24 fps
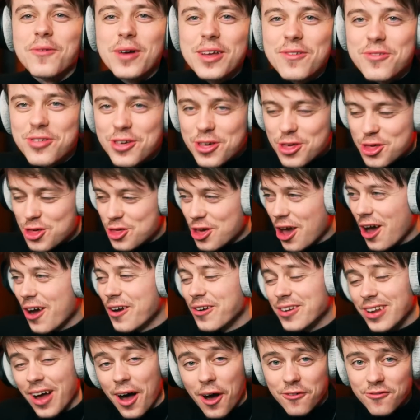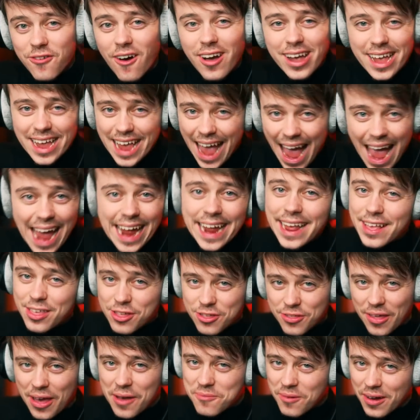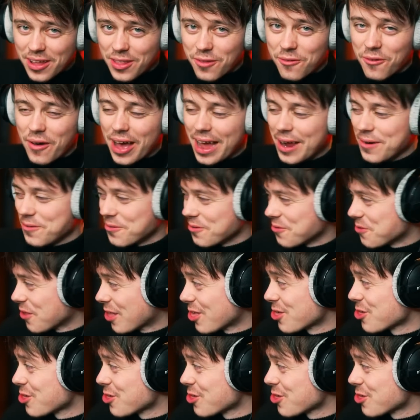we've just showed our fucking age there, by the way, with the